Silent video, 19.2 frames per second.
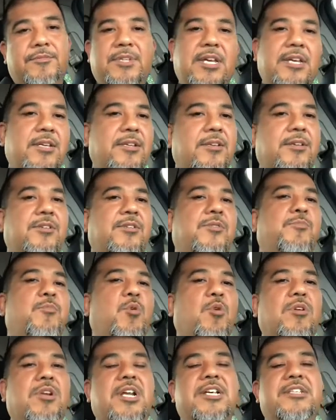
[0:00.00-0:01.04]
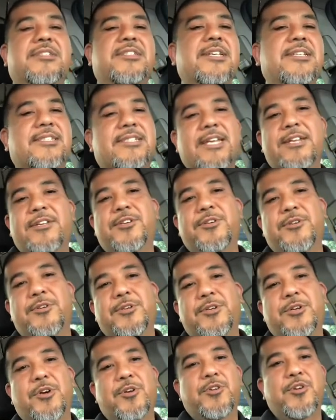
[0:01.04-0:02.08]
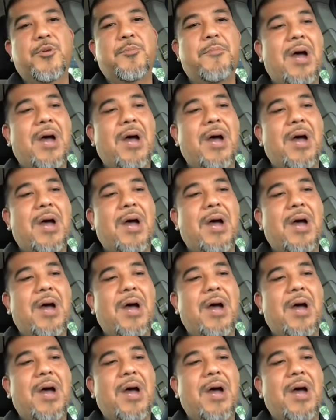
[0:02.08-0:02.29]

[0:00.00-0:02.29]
they more or less they send you you know your